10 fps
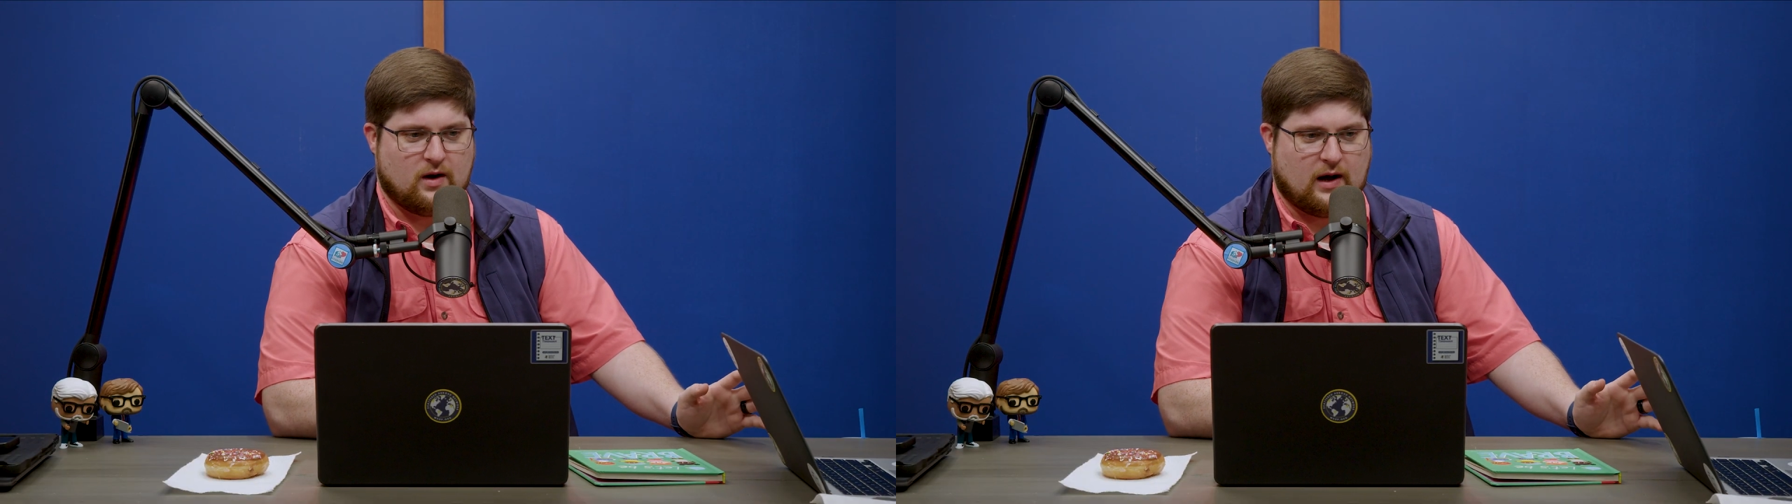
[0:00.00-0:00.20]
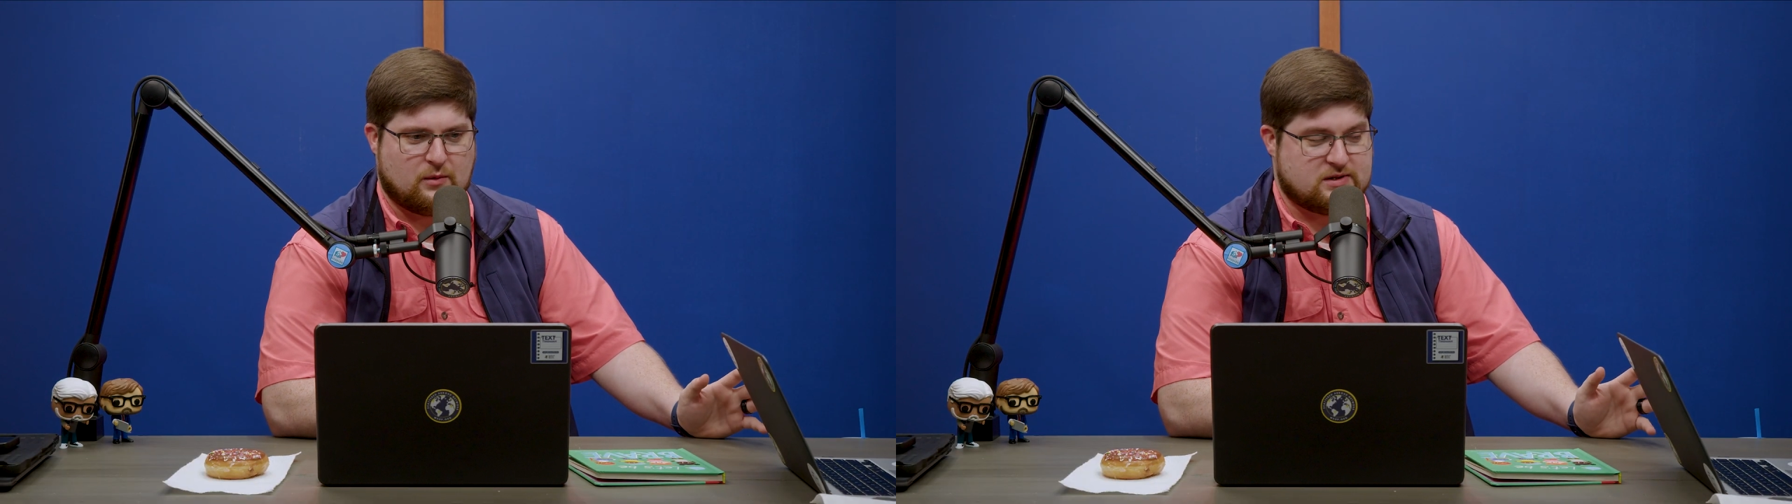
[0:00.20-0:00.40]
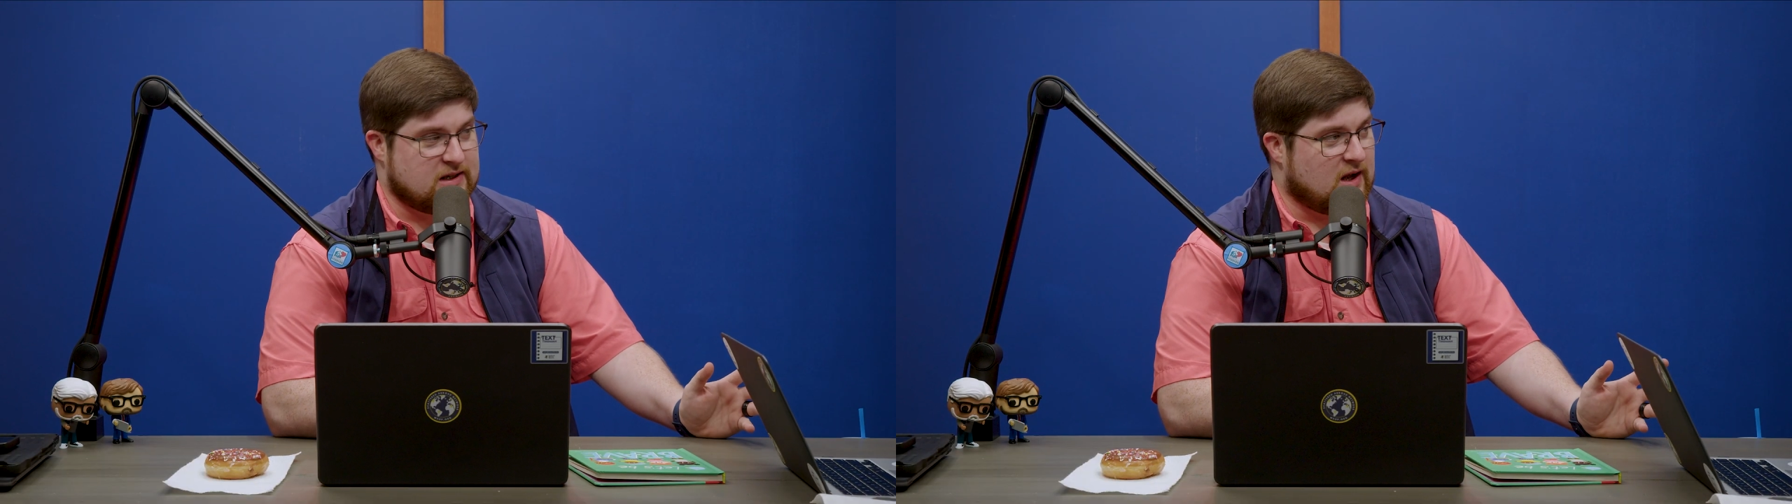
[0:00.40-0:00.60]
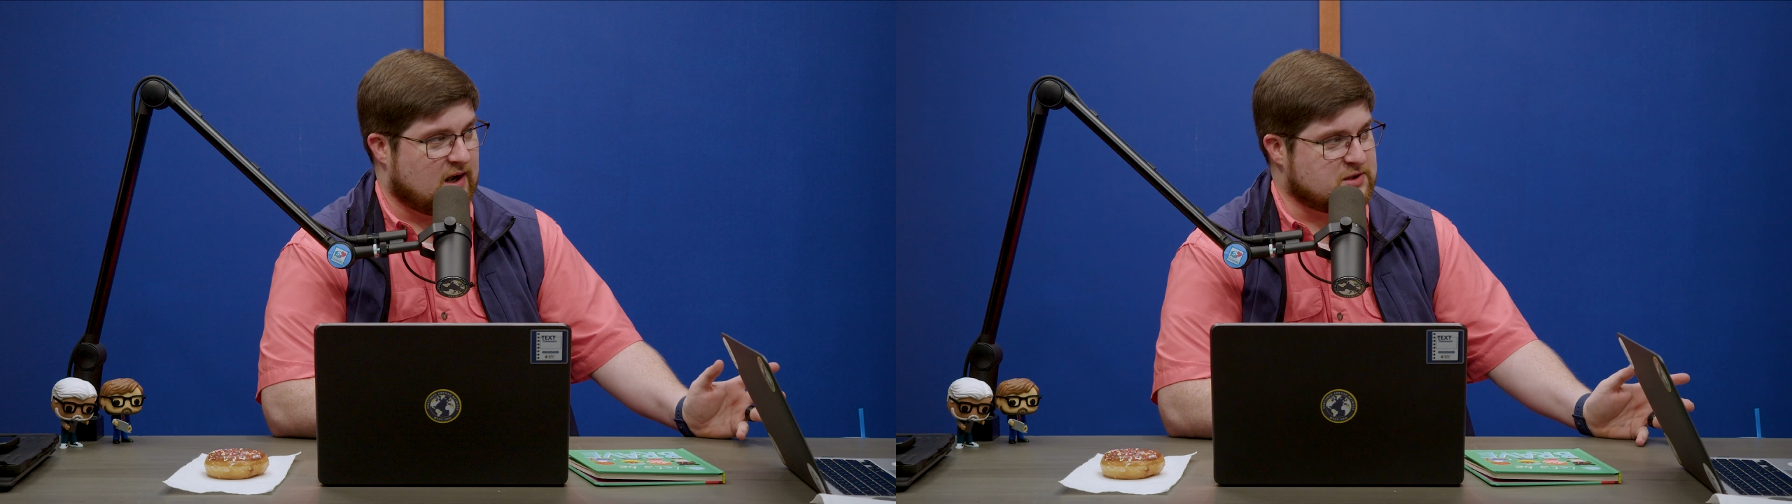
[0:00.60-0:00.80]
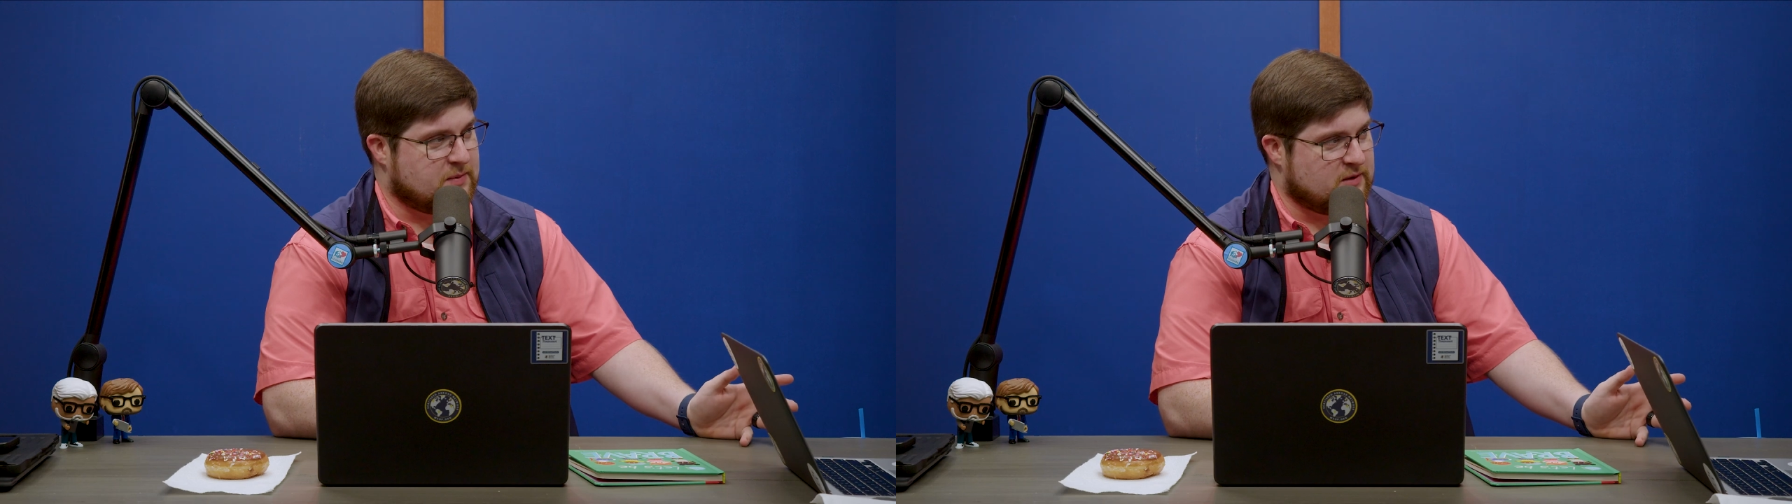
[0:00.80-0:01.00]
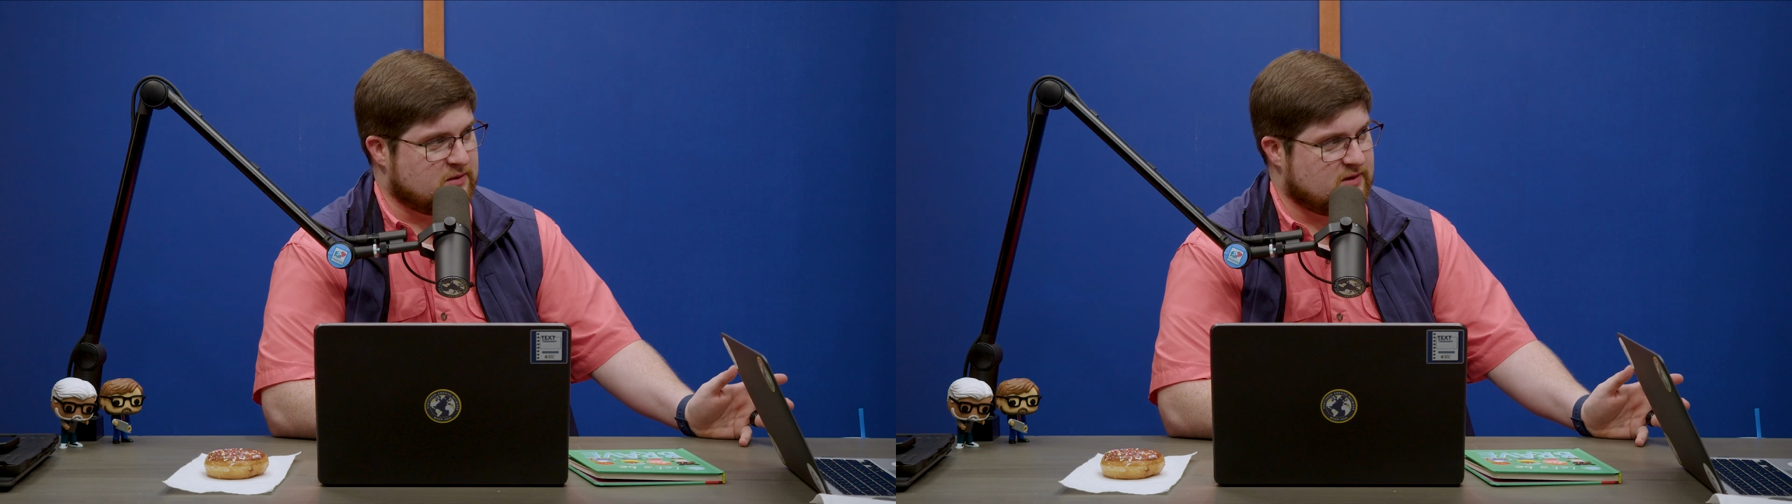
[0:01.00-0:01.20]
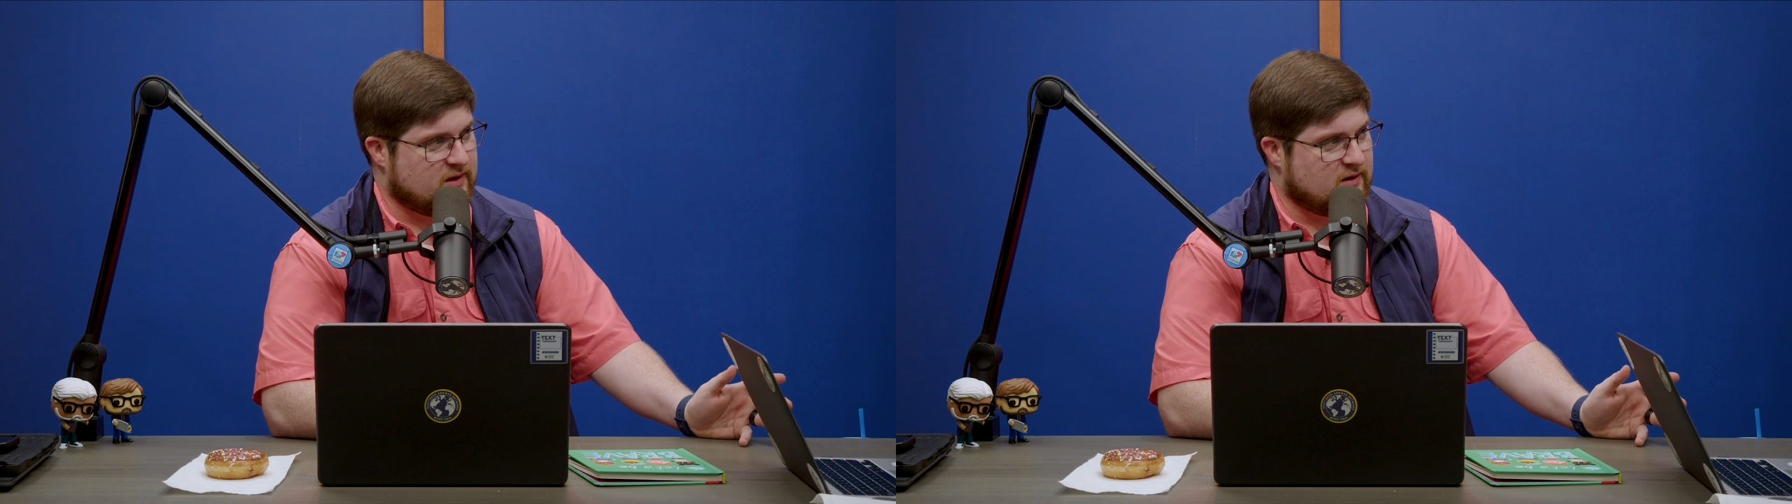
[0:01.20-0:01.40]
I was in the hospital